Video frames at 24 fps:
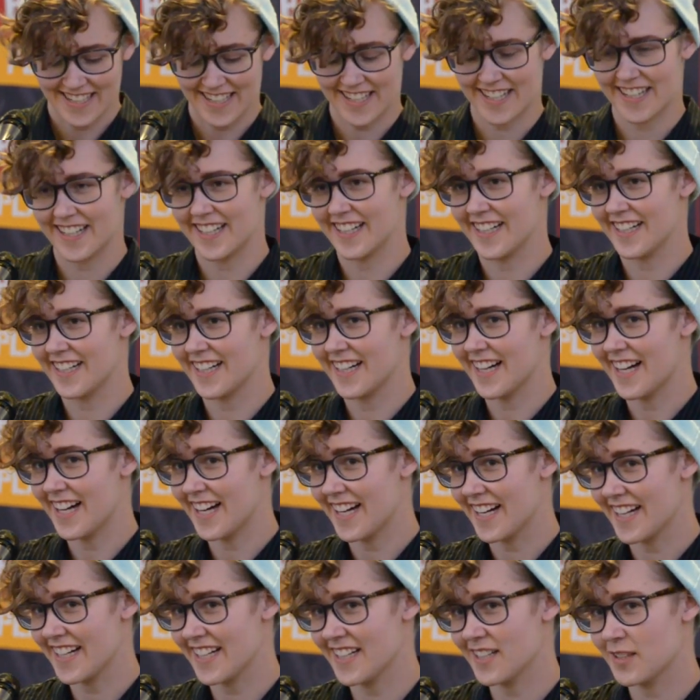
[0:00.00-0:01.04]
Uh,
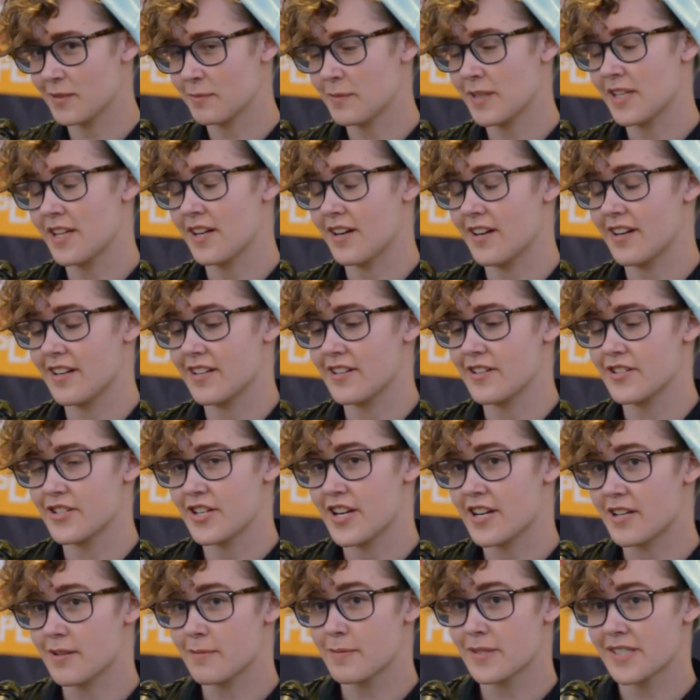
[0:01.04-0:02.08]
hi, I'm Kieran
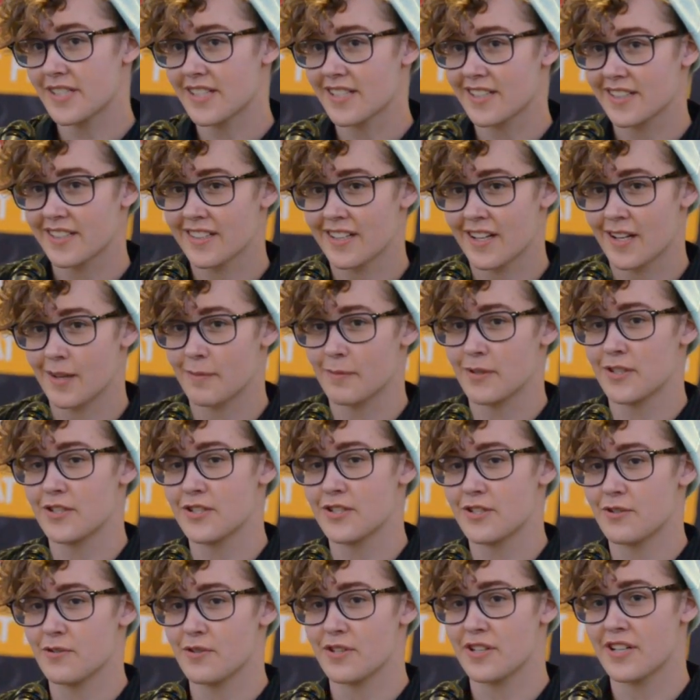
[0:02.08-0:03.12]
Jacobson. I'm a
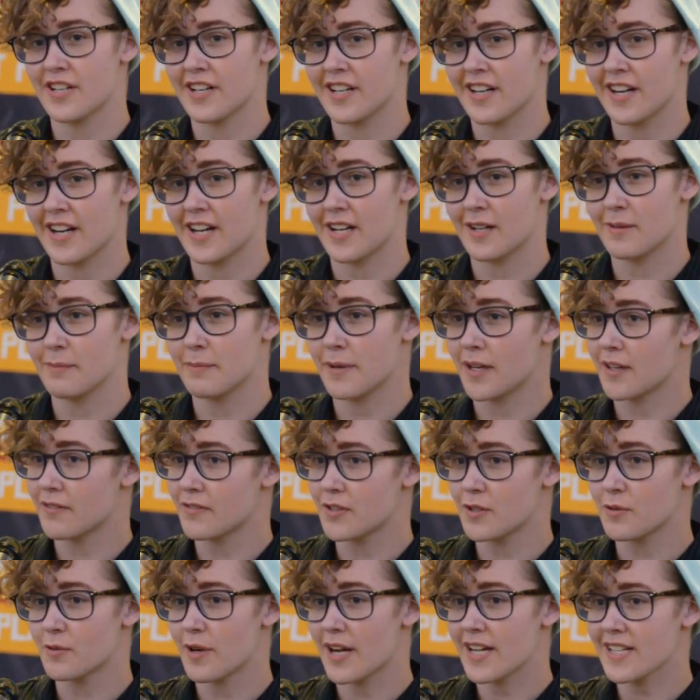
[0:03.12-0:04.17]
junior at
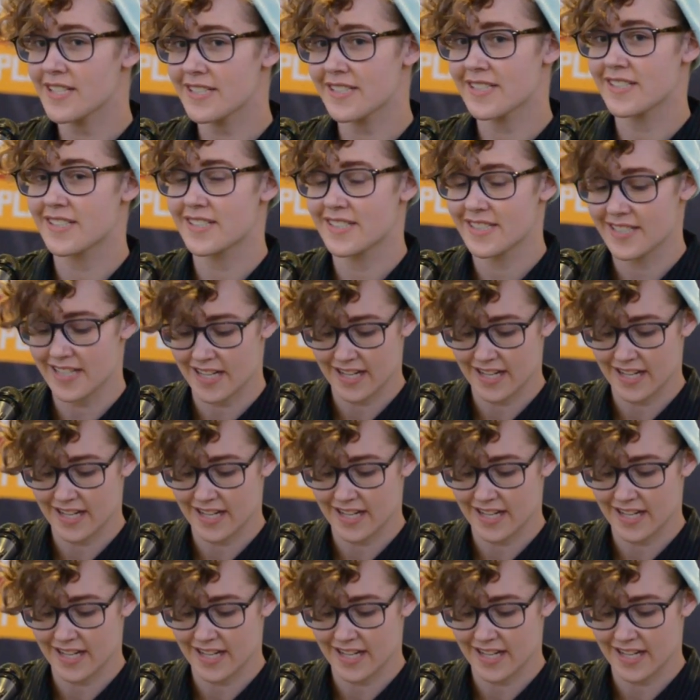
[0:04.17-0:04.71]
Bellevue West.